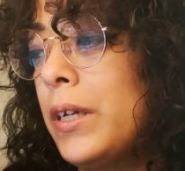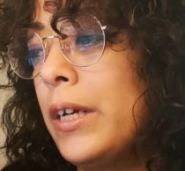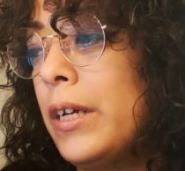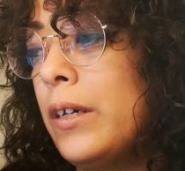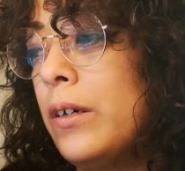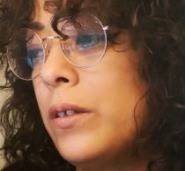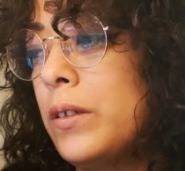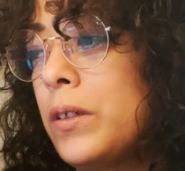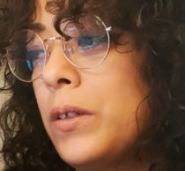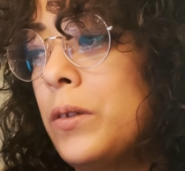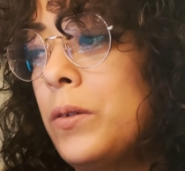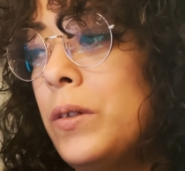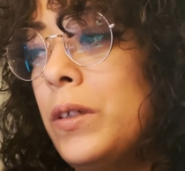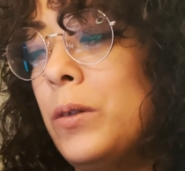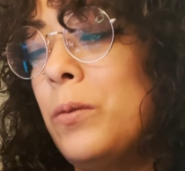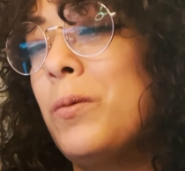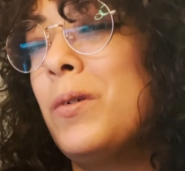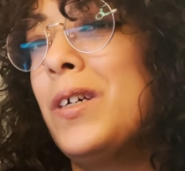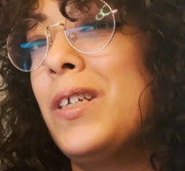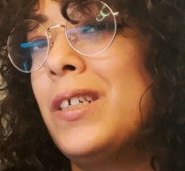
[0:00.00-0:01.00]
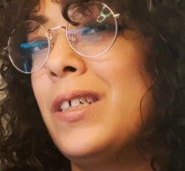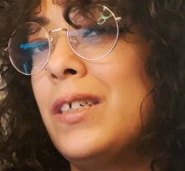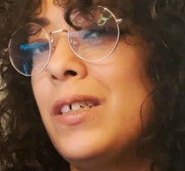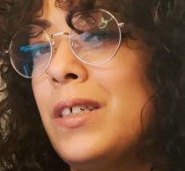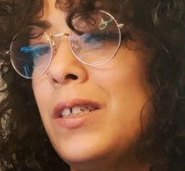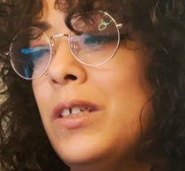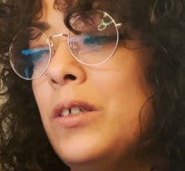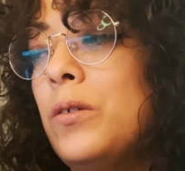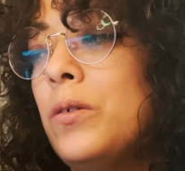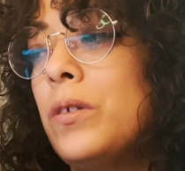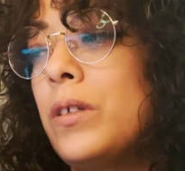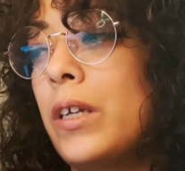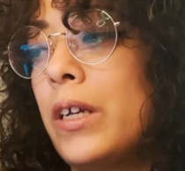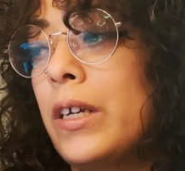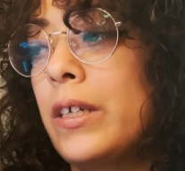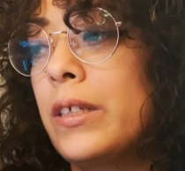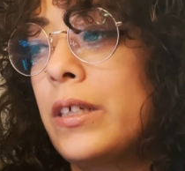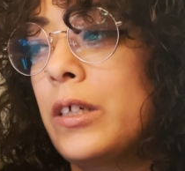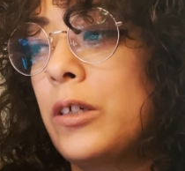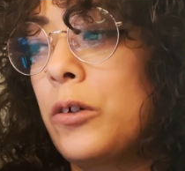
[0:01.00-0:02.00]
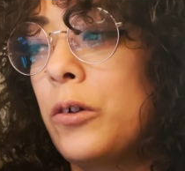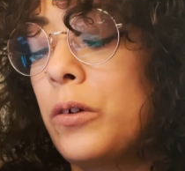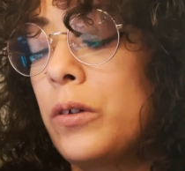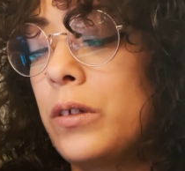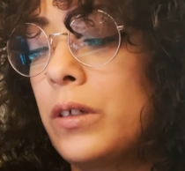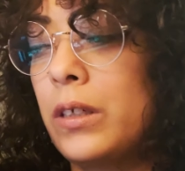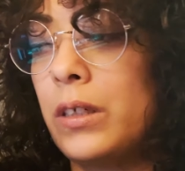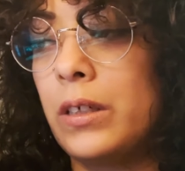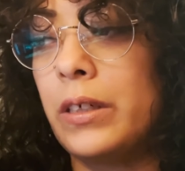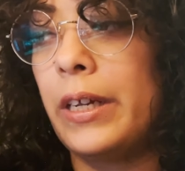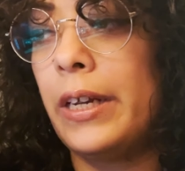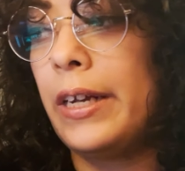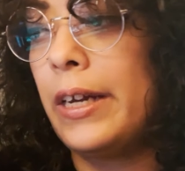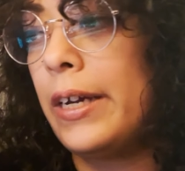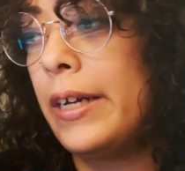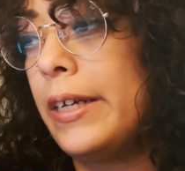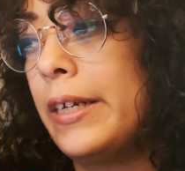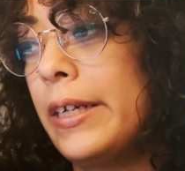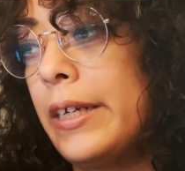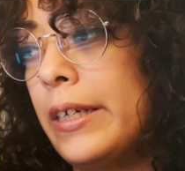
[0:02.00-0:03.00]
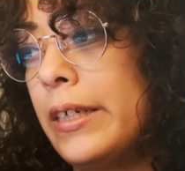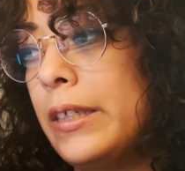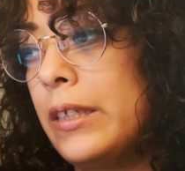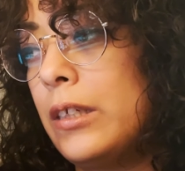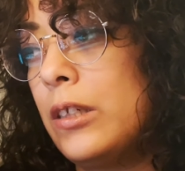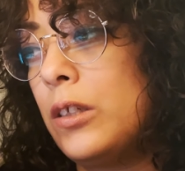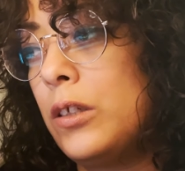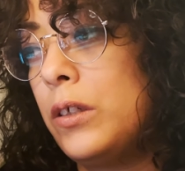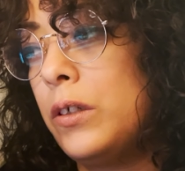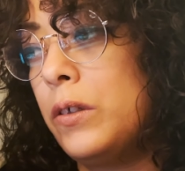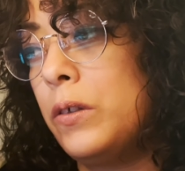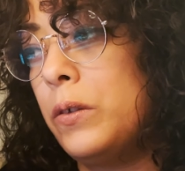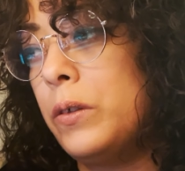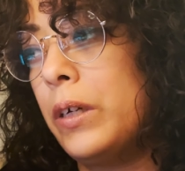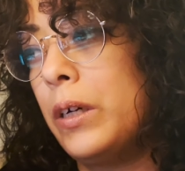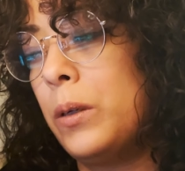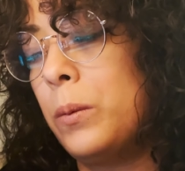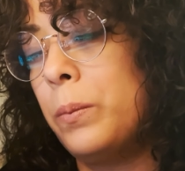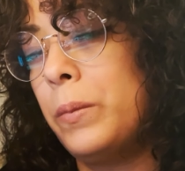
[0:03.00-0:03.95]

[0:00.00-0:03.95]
I also did want to use, like I said, the AI again to help